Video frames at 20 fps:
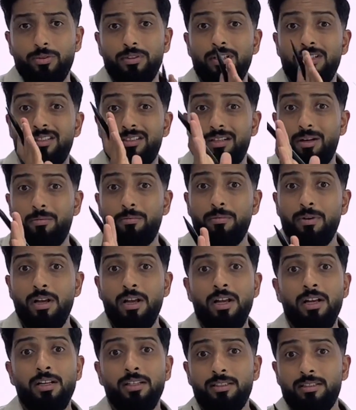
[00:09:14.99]
and
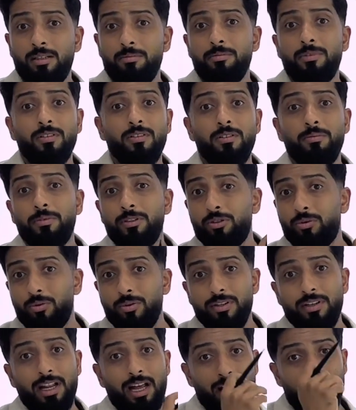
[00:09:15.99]
some developers don't
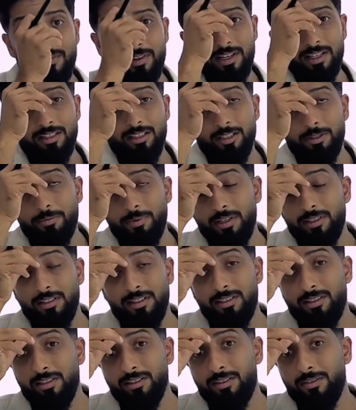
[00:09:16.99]
even have it at this price.
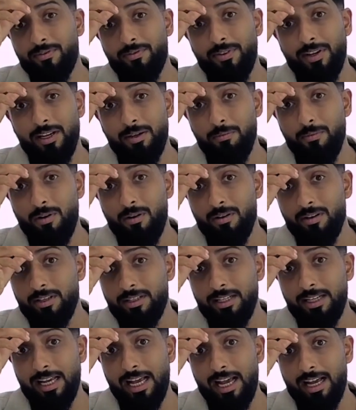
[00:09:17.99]
It's just a fake
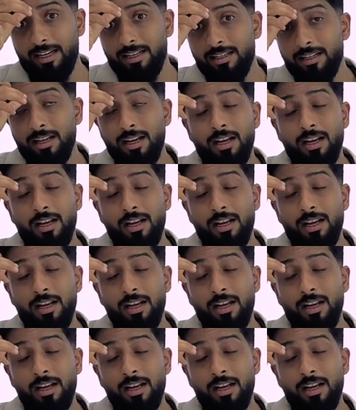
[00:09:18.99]
marketing ad.